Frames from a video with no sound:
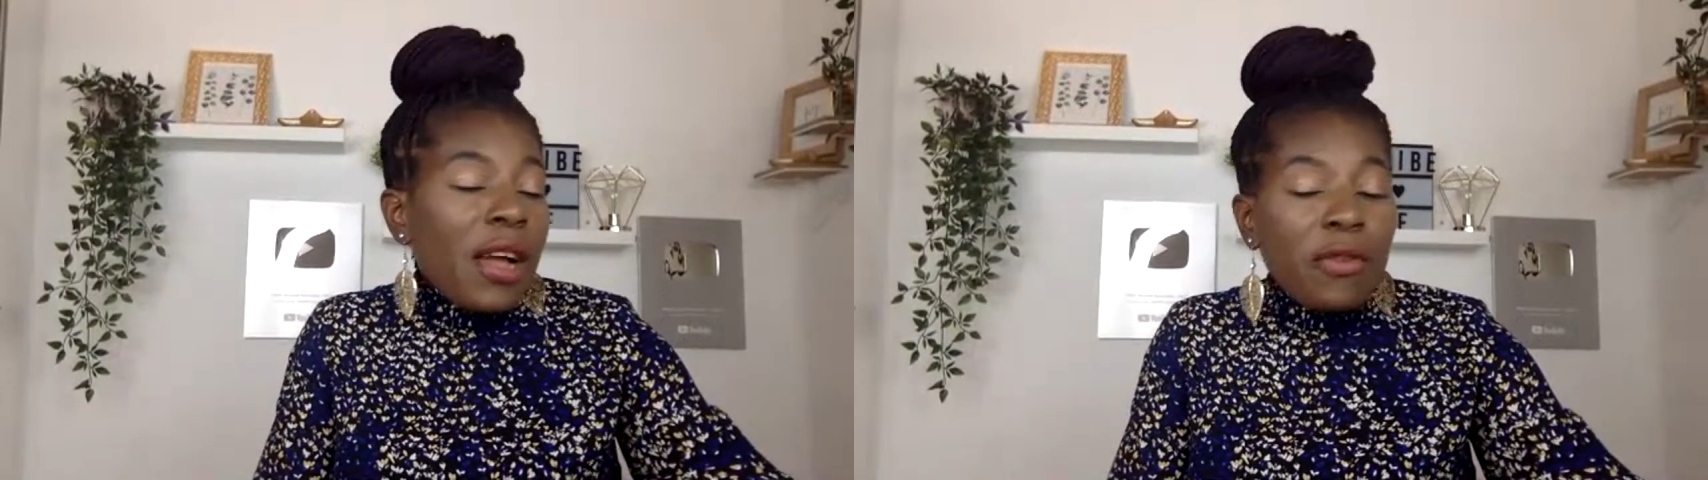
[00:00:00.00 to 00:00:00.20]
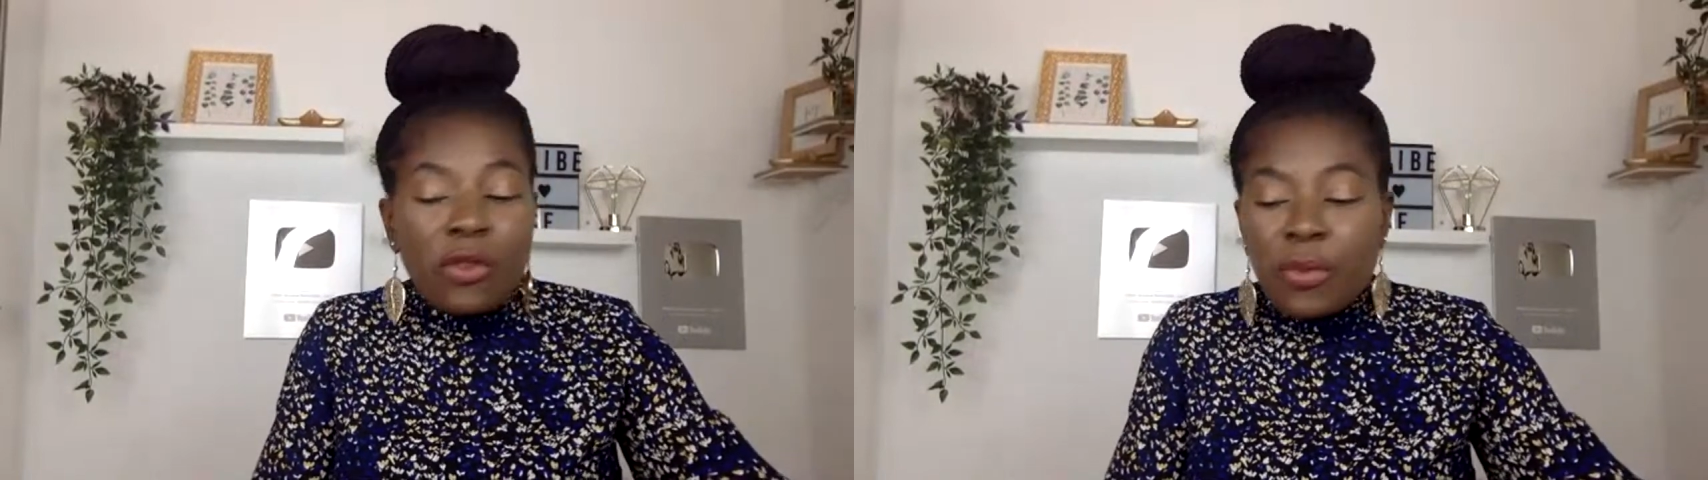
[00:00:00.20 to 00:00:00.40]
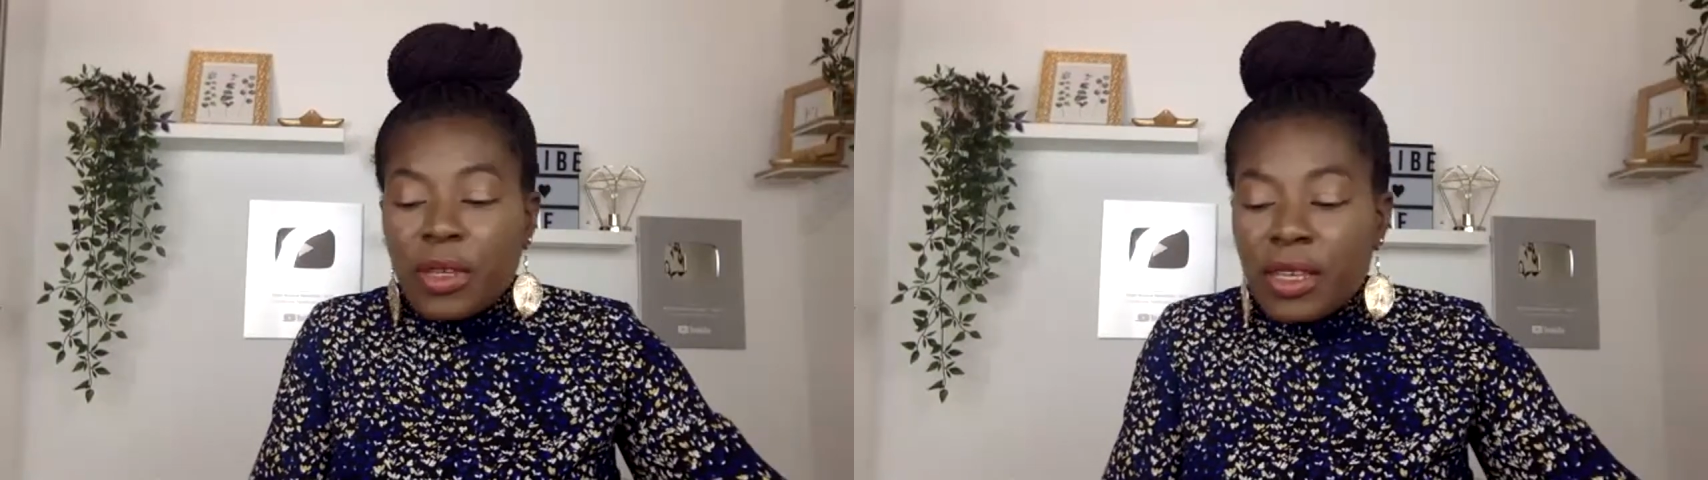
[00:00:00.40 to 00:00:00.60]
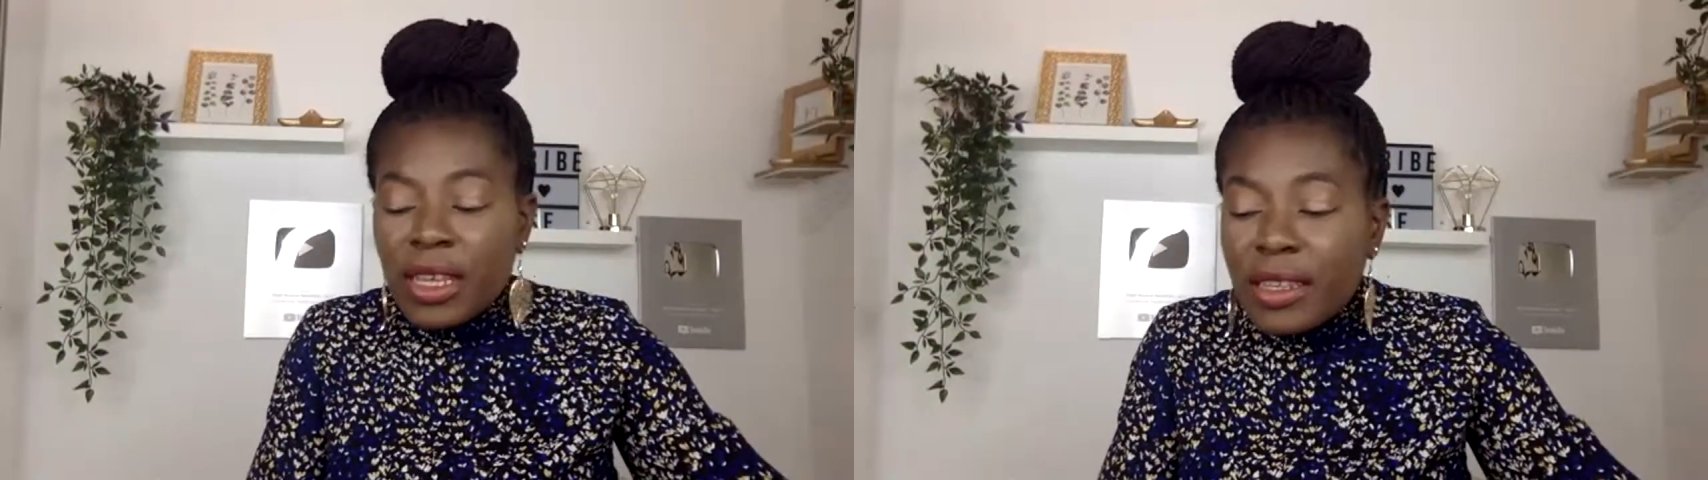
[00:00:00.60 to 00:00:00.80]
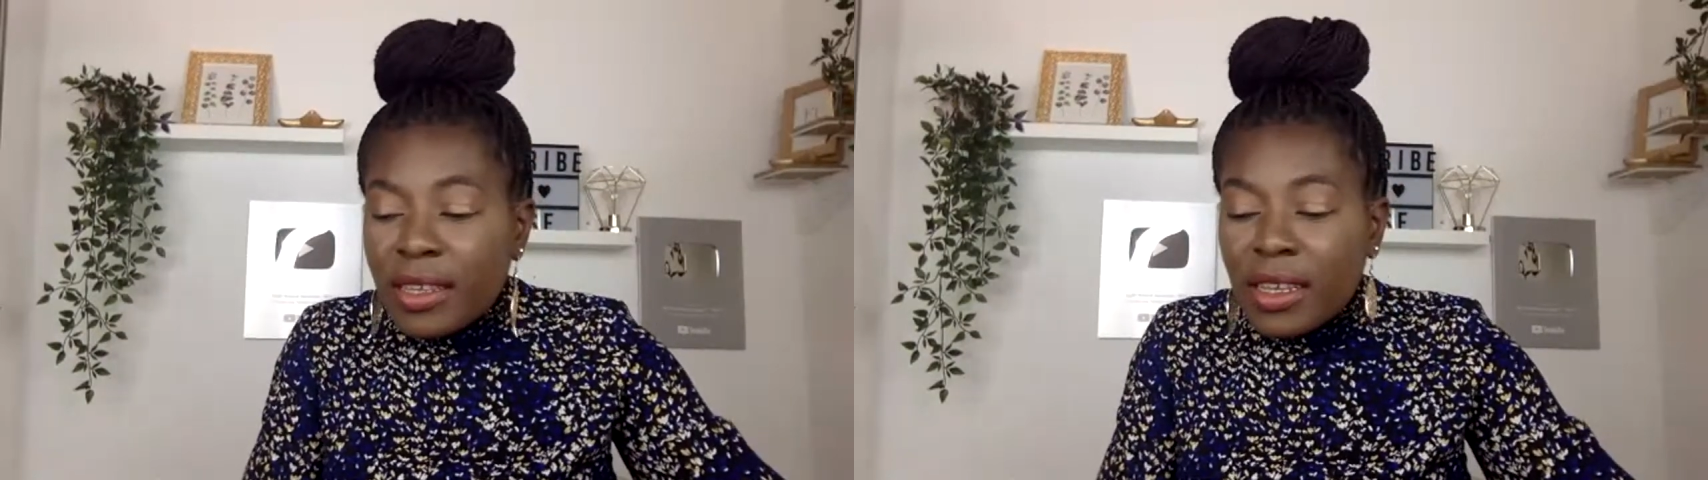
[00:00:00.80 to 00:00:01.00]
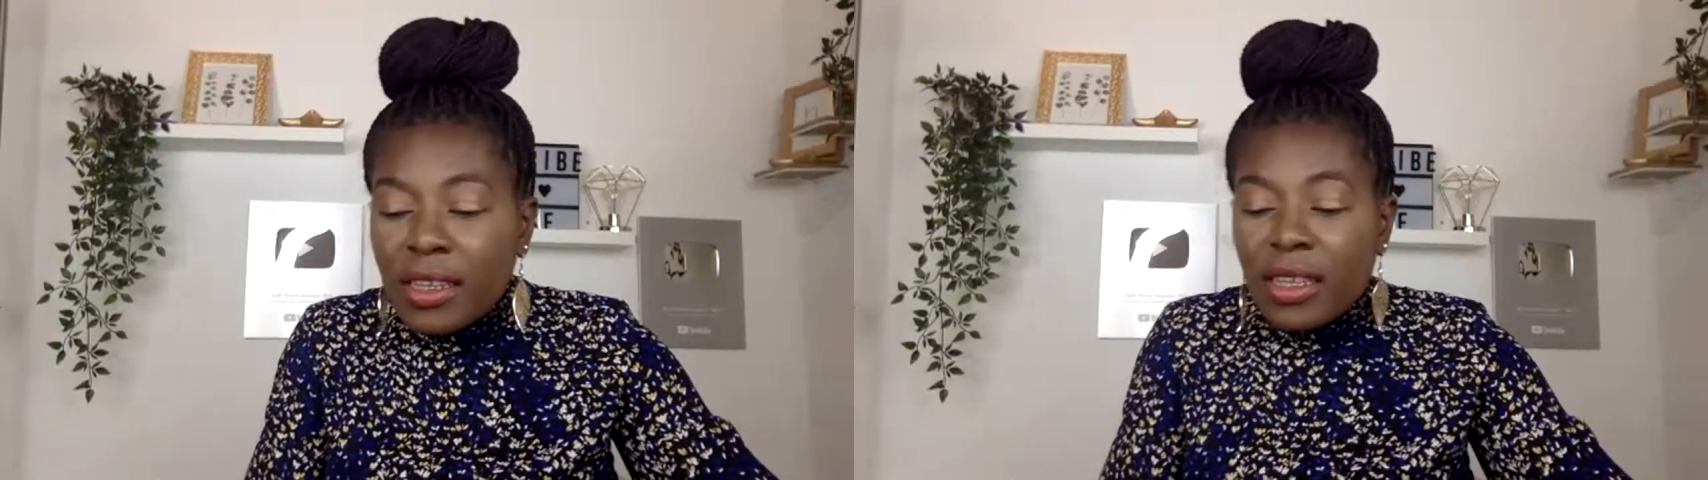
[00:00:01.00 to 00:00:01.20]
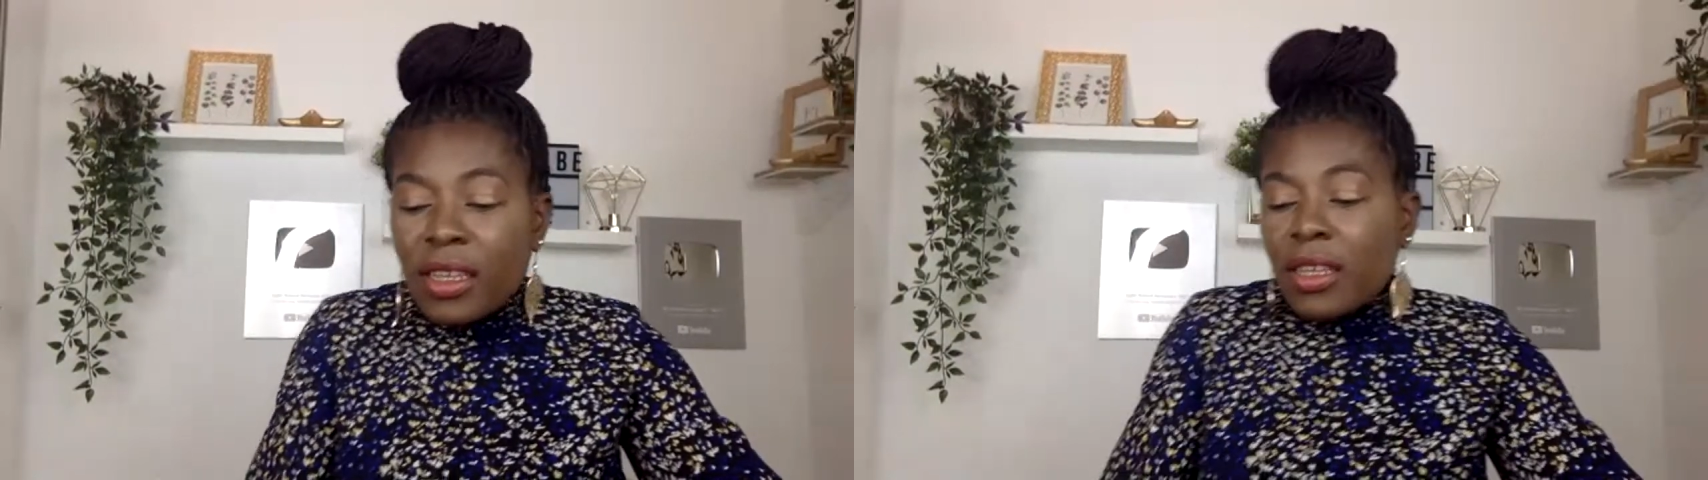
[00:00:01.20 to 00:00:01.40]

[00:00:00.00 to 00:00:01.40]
have to be eating